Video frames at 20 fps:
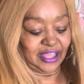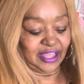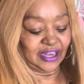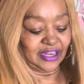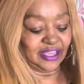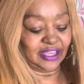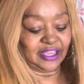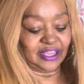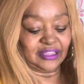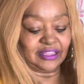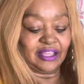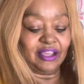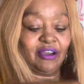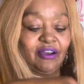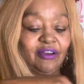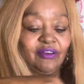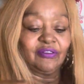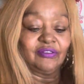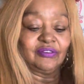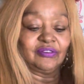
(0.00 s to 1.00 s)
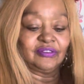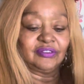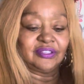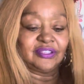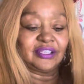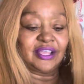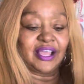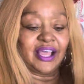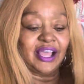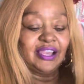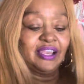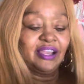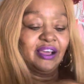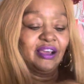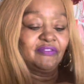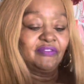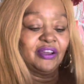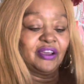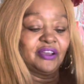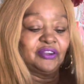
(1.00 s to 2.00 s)
Look at those. I
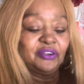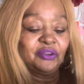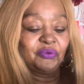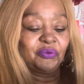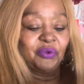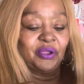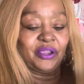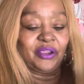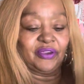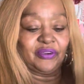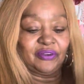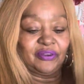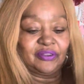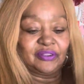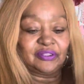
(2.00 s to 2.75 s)
love underwear.